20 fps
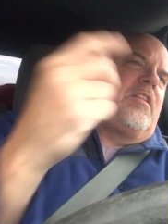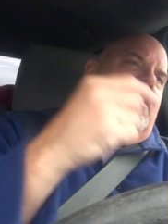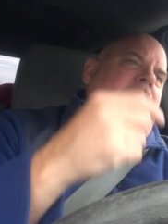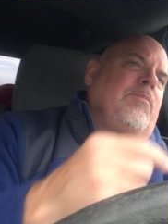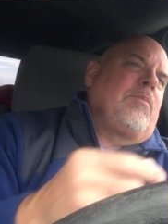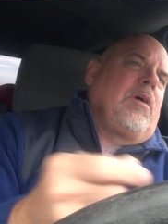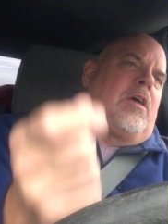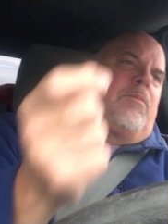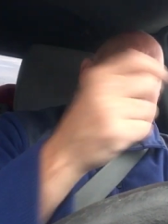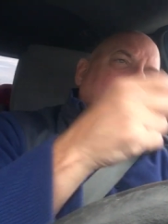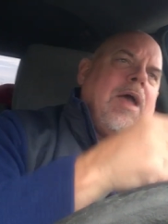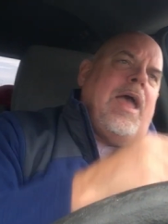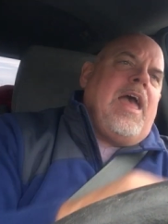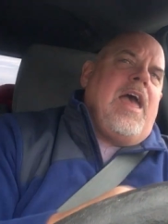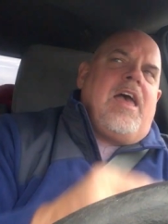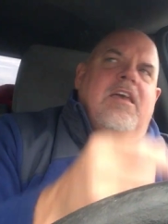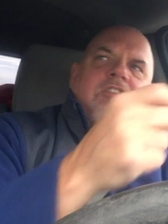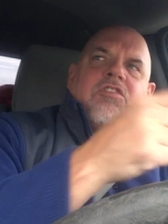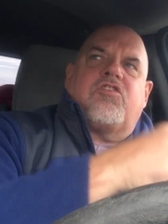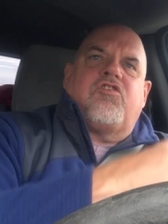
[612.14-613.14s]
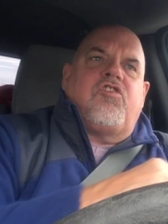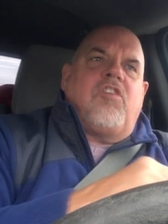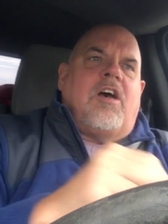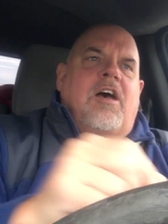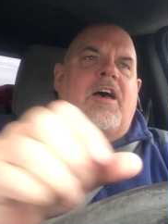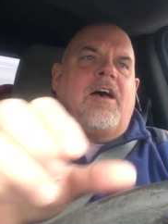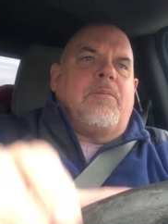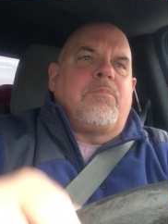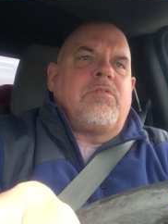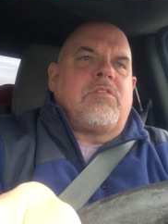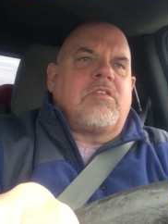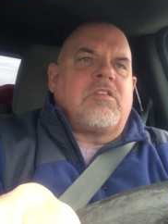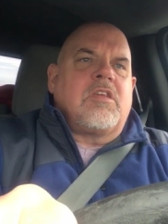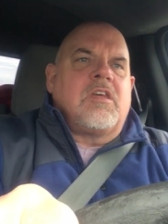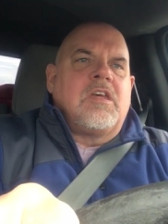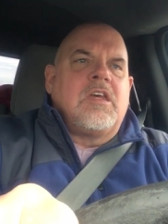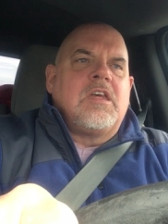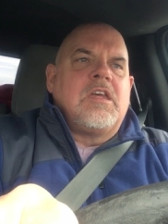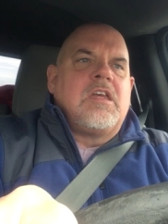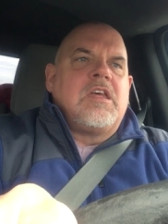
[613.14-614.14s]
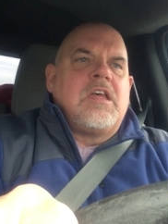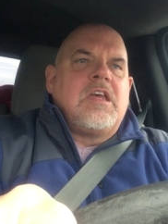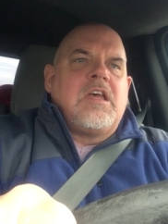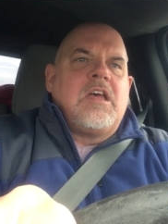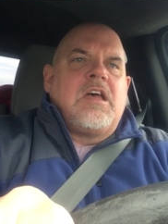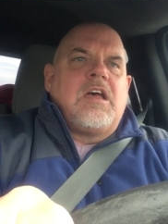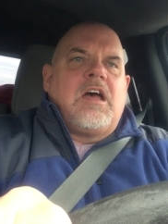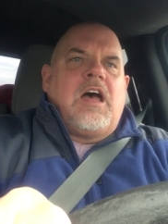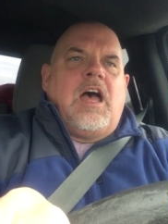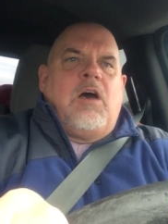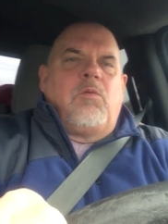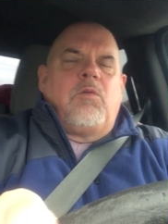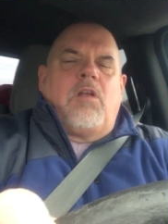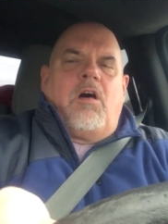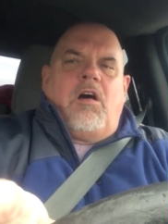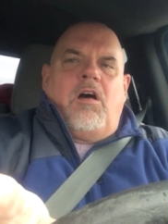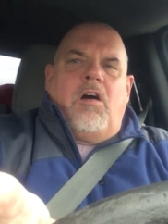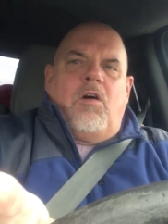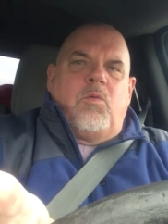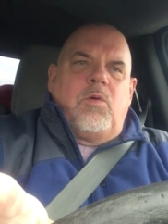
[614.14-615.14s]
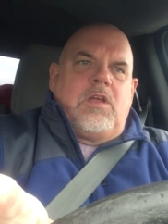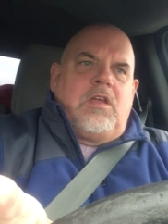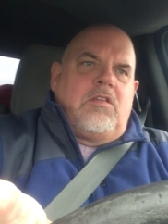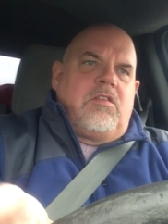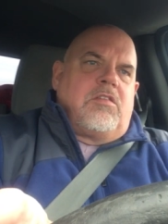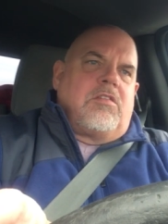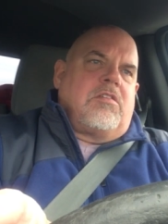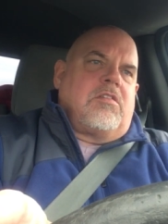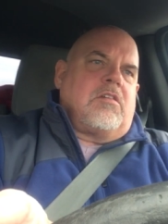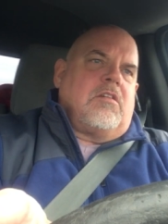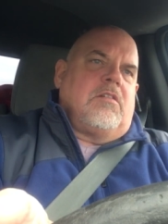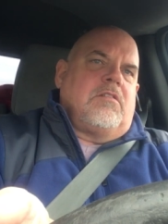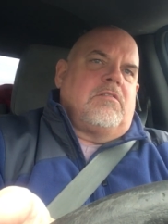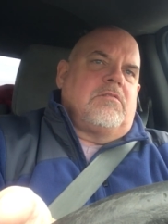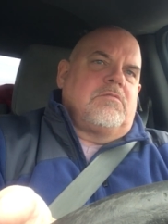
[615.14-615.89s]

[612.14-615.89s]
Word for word: in my past jobs, I would always